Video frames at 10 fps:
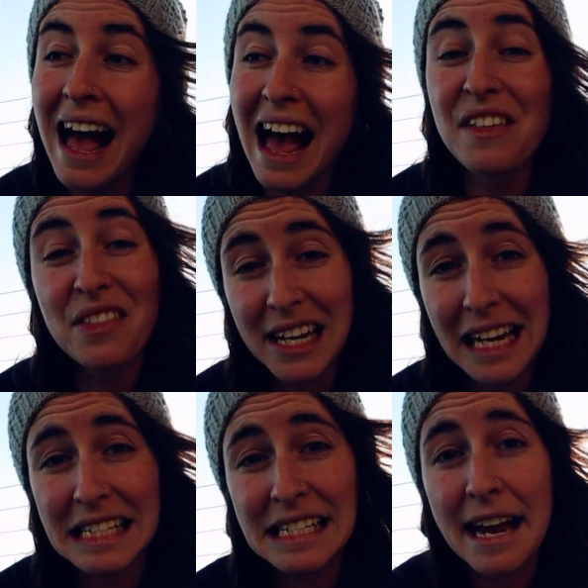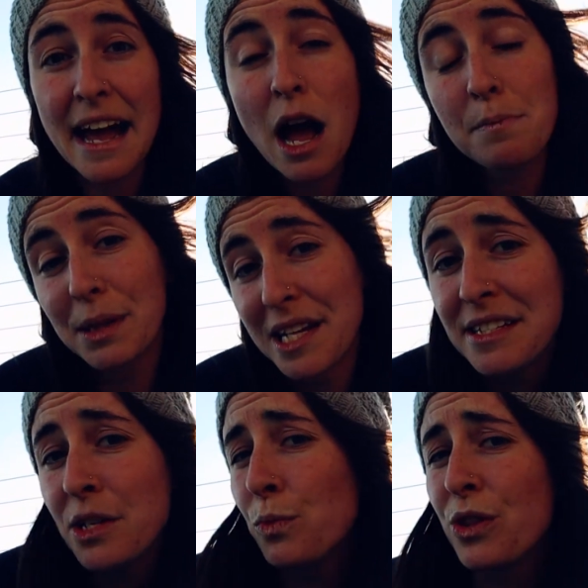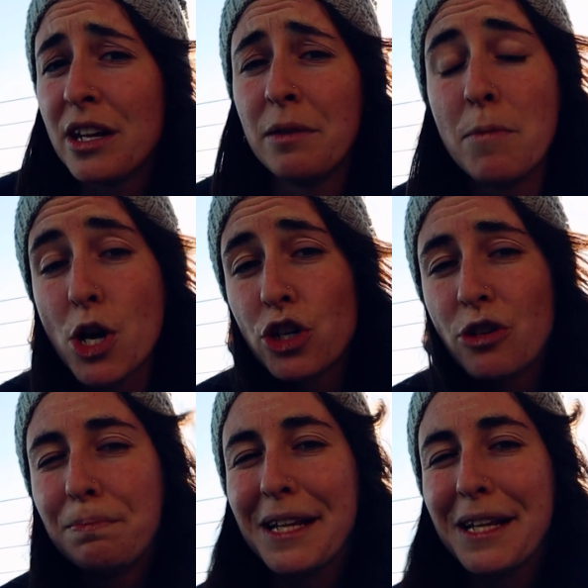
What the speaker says: And then the next day I blend it with an immersion